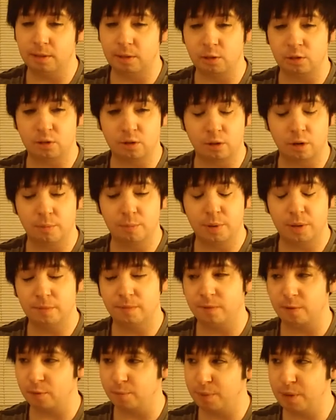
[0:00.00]
There
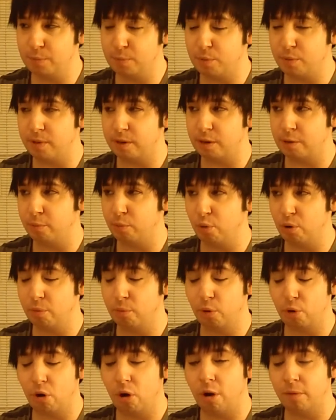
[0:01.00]
are people that are born
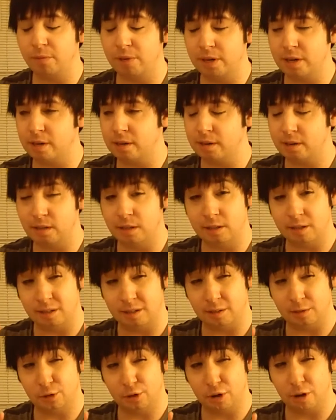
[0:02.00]
more often
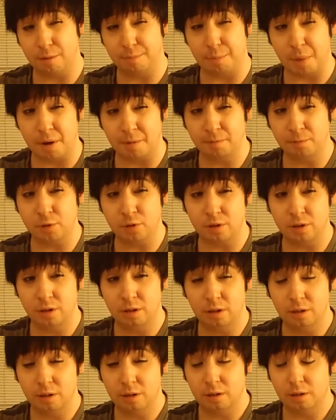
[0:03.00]
in certain months,
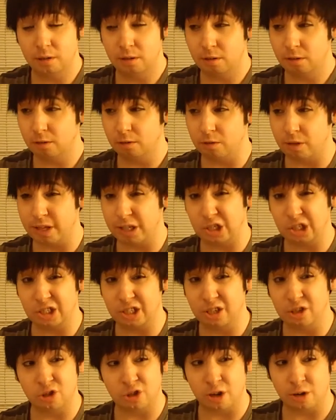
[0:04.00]
like
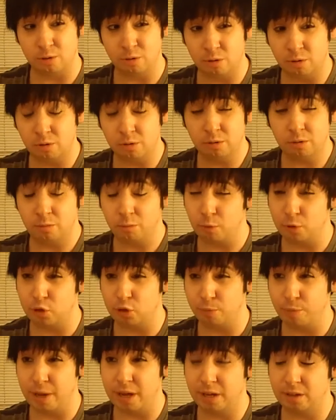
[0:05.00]
just in general,
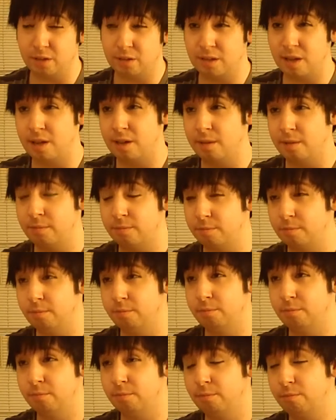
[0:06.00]
which makes them
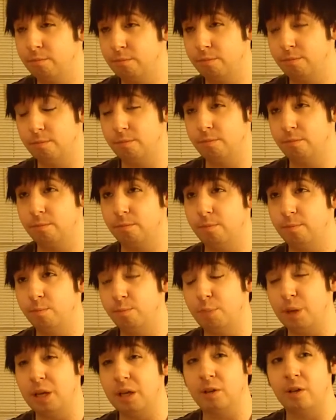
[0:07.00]

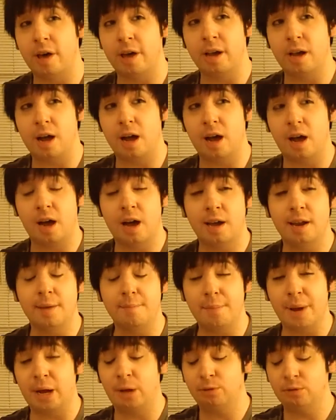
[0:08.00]
be like a high
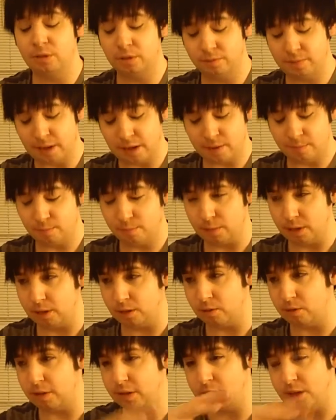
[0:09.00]
amount to them
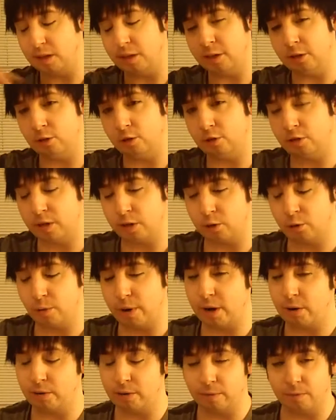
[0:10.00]
in like each
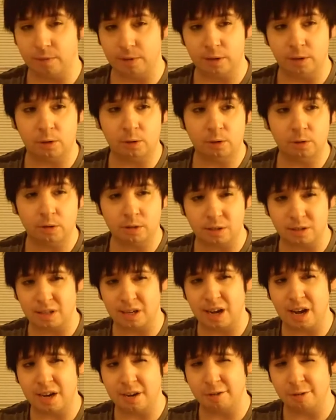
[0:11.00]
sexuality field. Because I
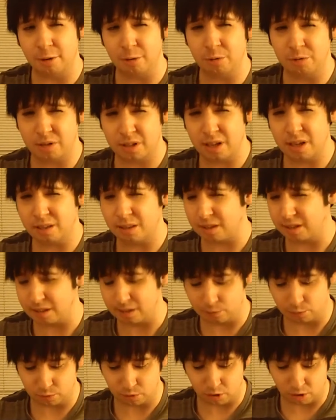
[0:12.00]
kind of noticed that, like,
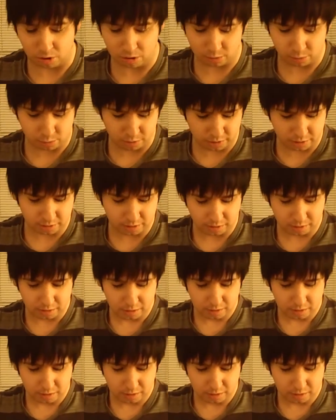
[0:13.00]
it was awkward.